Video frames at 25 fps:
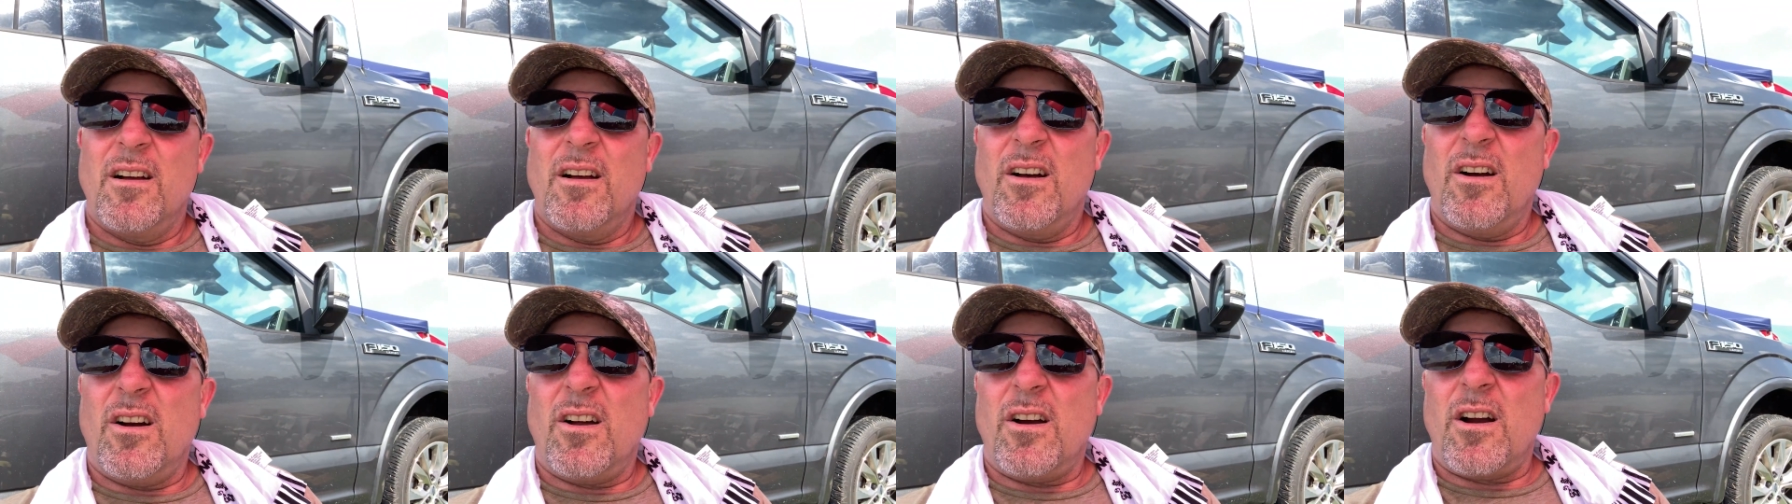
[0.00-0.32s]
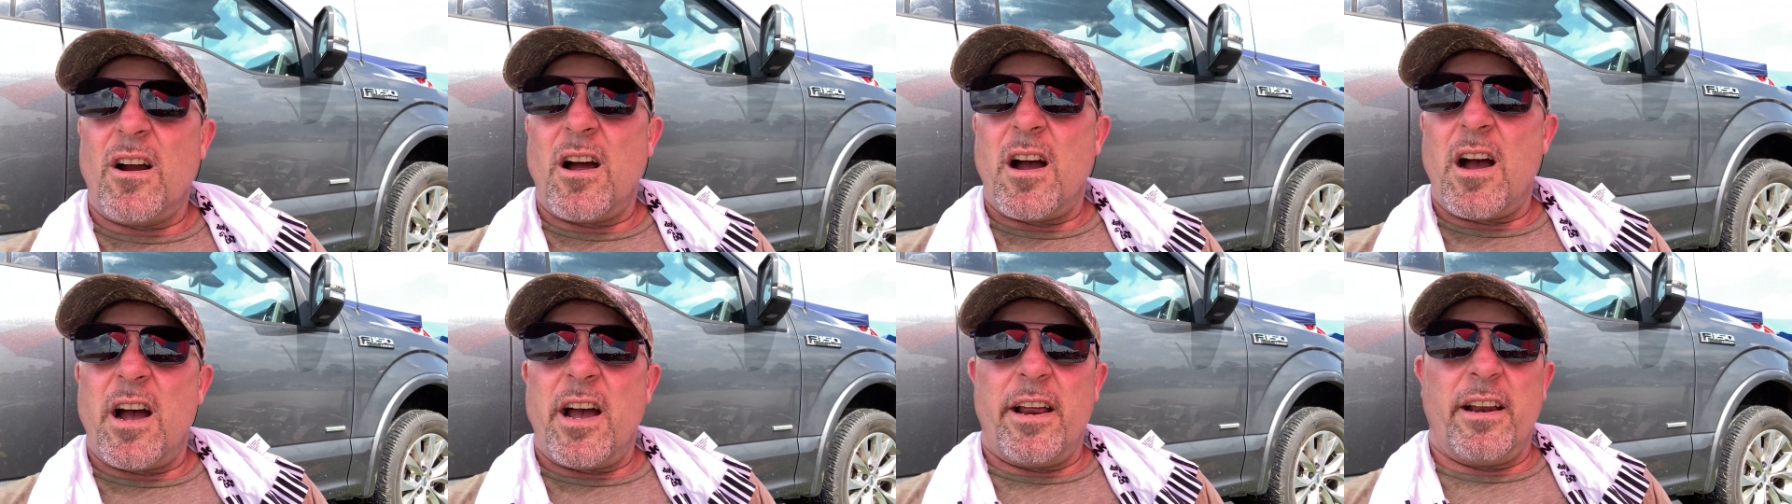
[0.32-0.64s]
All
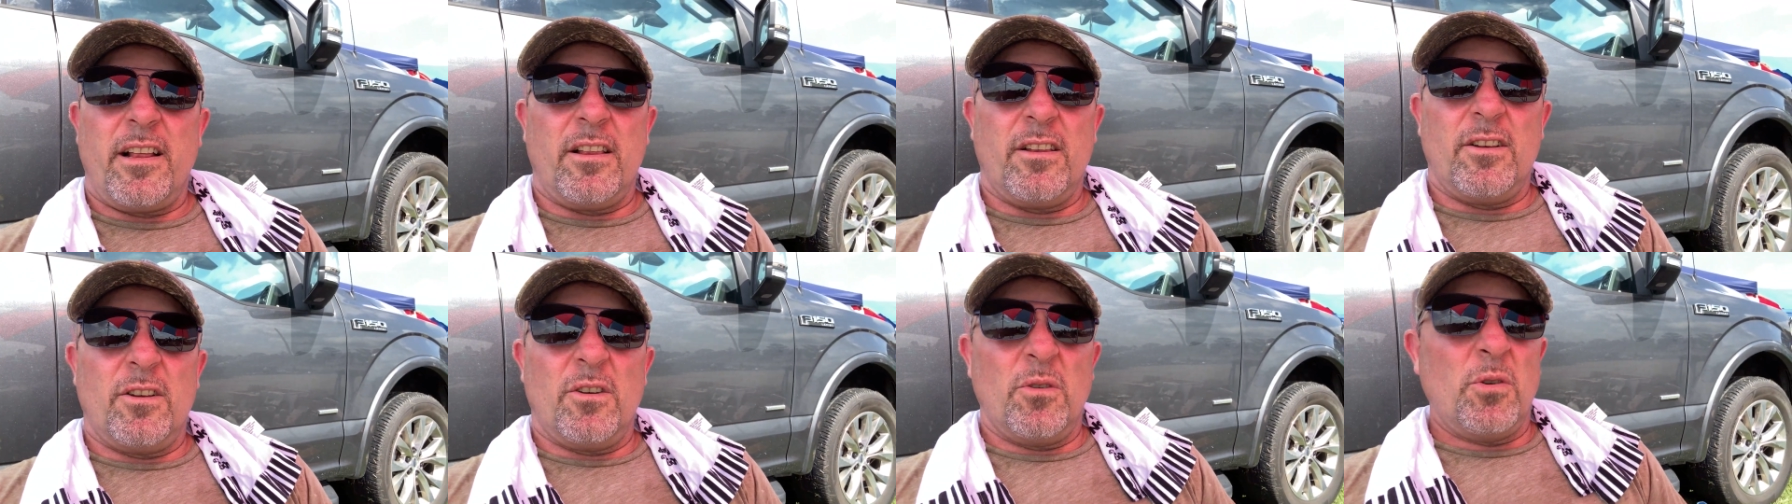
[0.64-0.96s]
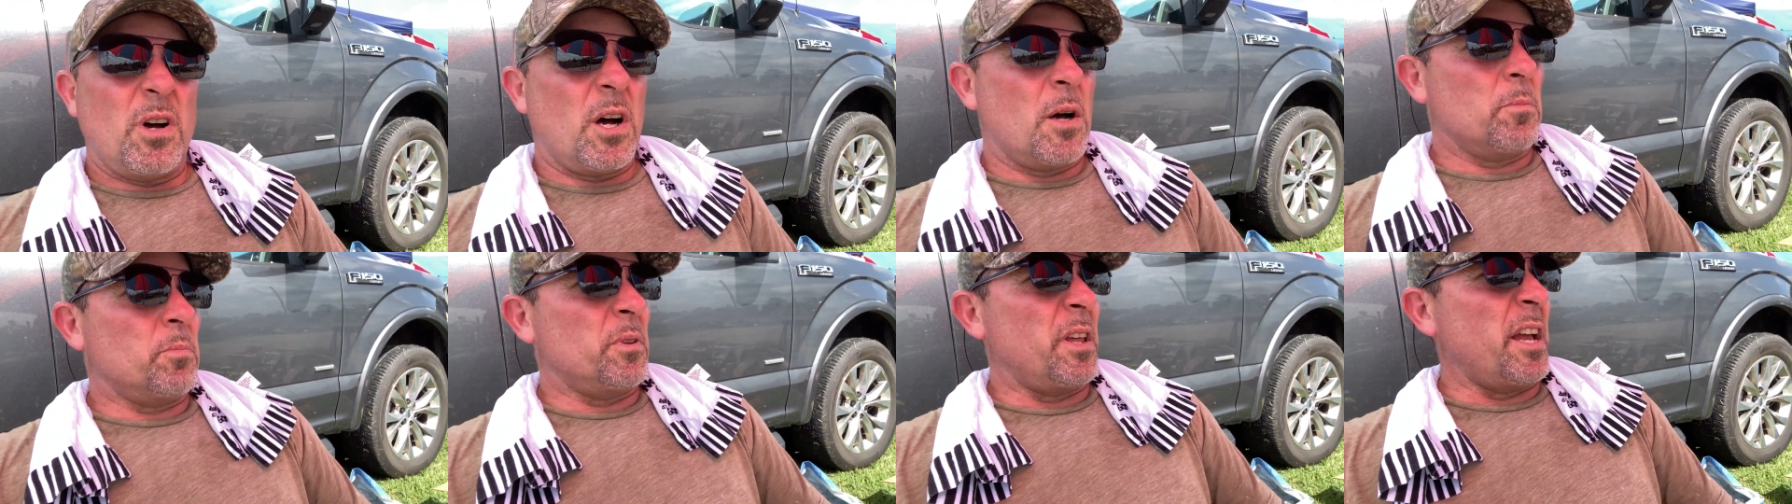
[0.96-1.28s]
right, a little
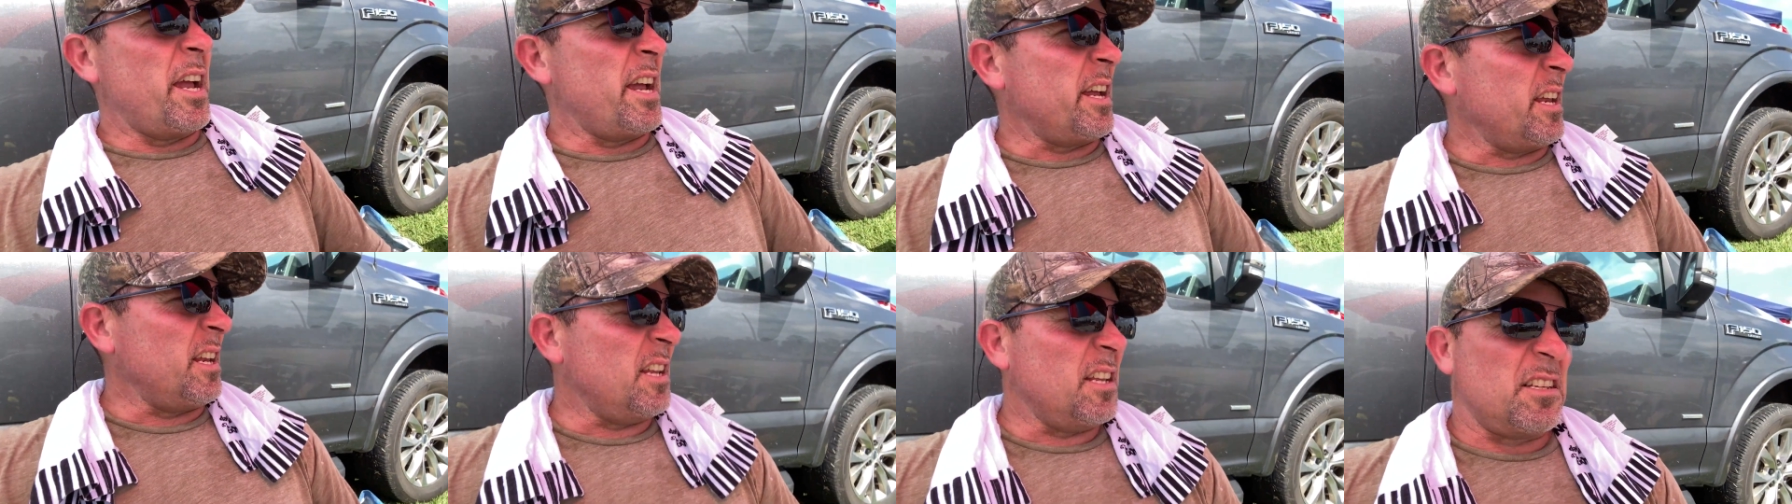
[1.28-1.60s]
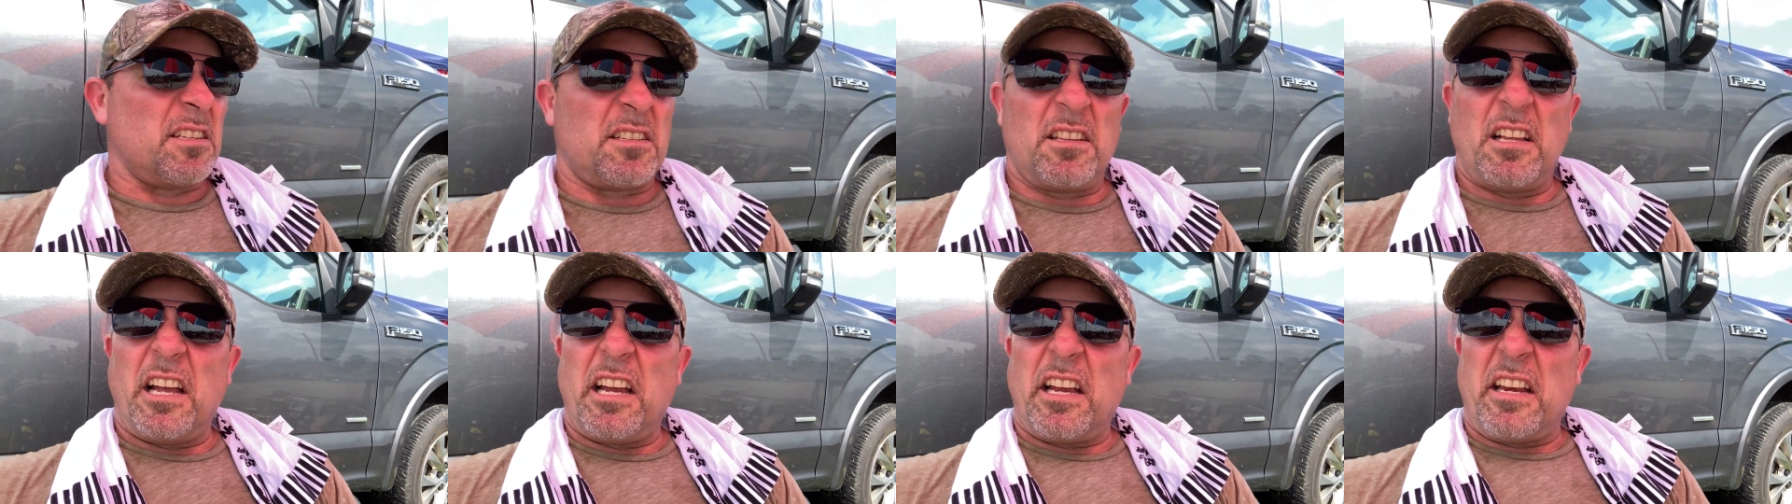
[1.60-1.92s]
update.
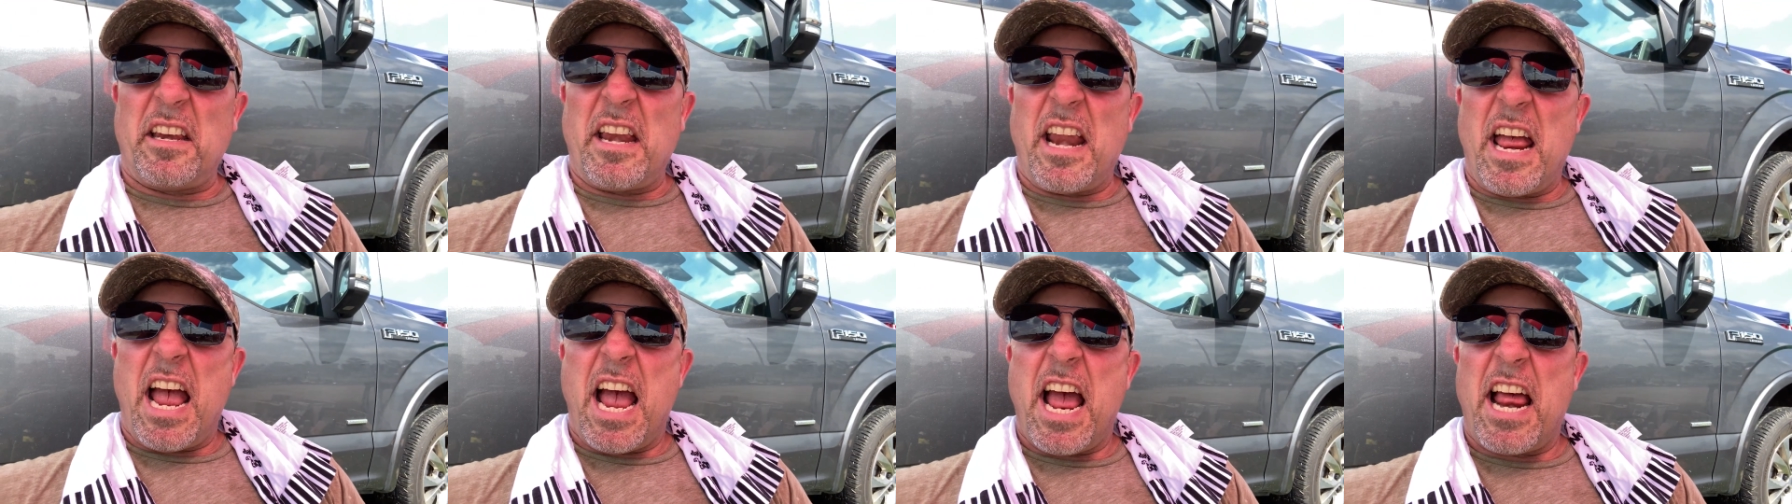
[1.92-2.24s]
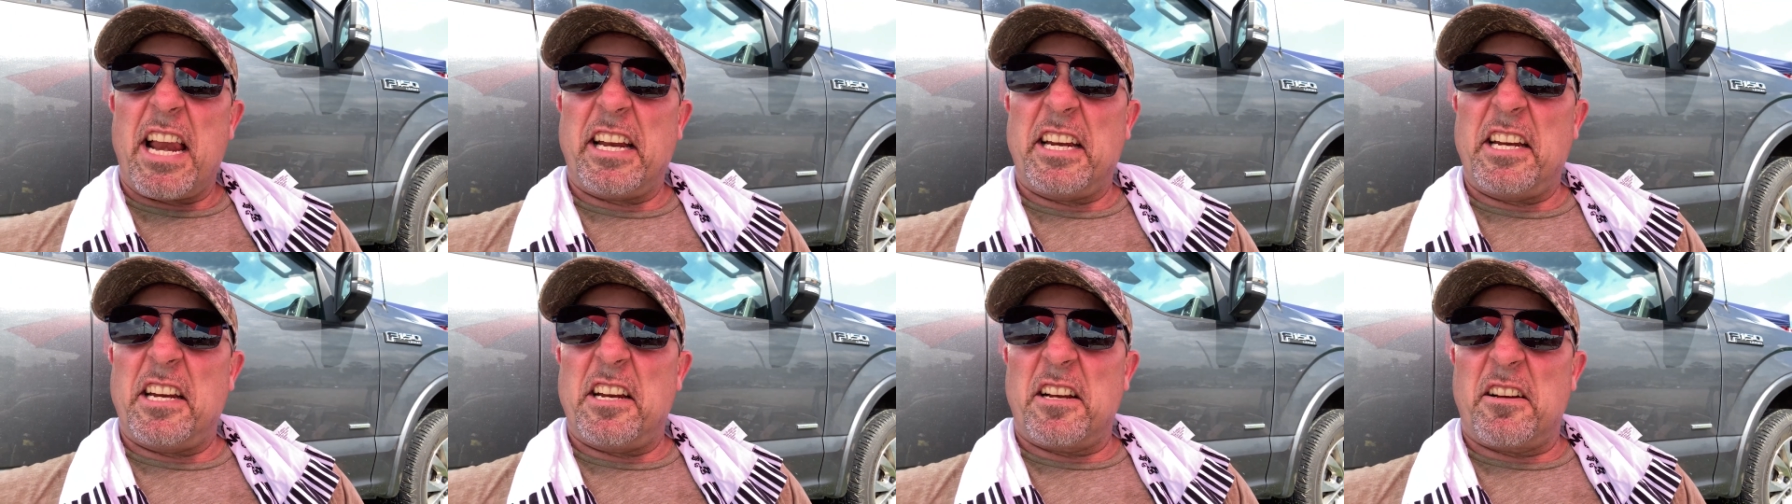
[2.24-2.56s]
It's like
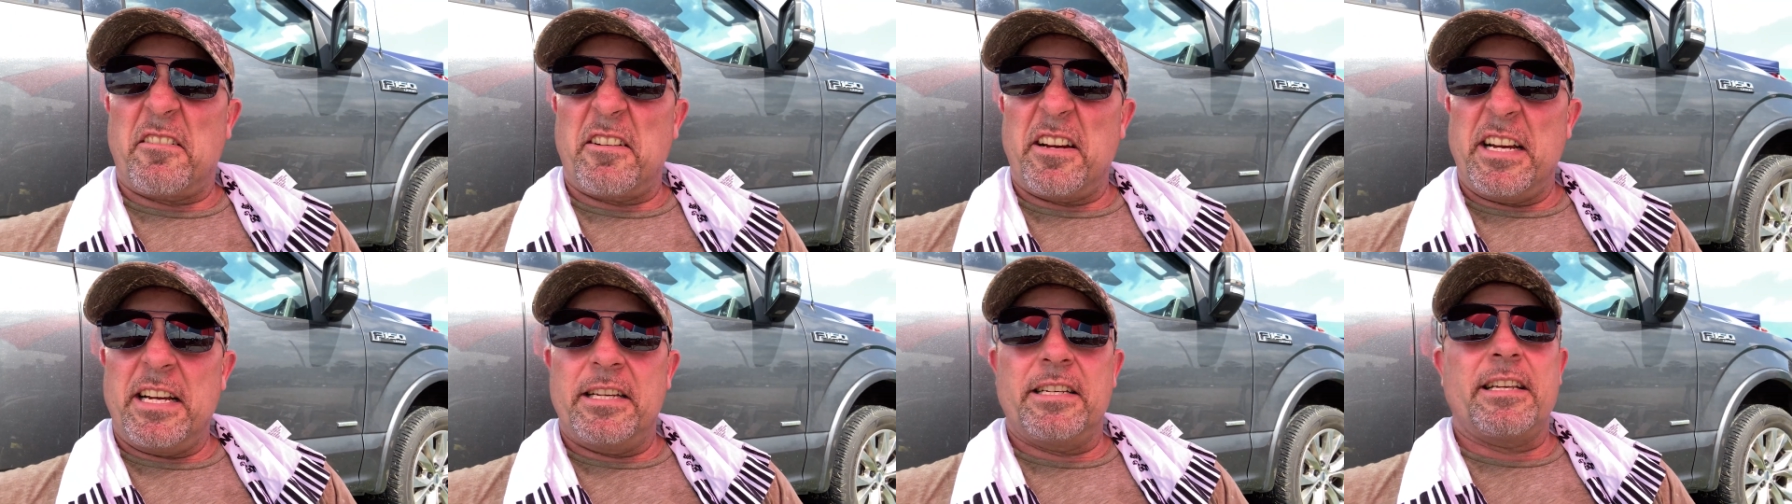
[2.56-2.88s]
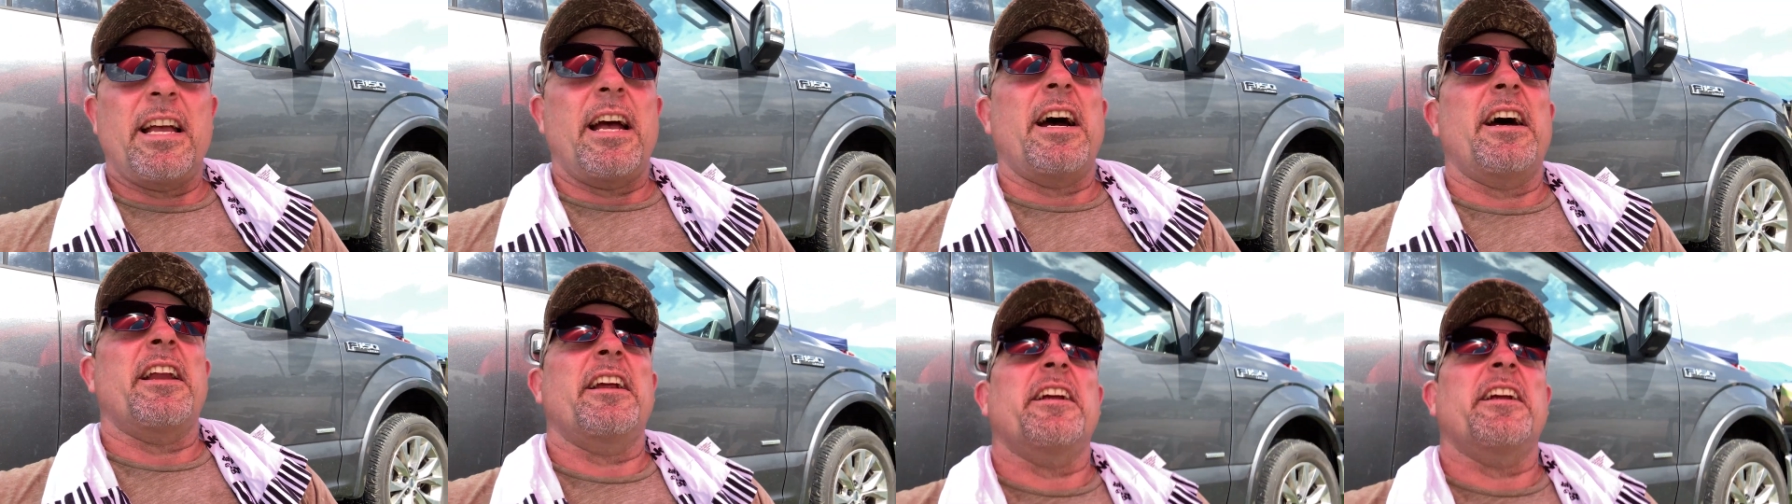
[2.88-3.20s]
ninety degrees out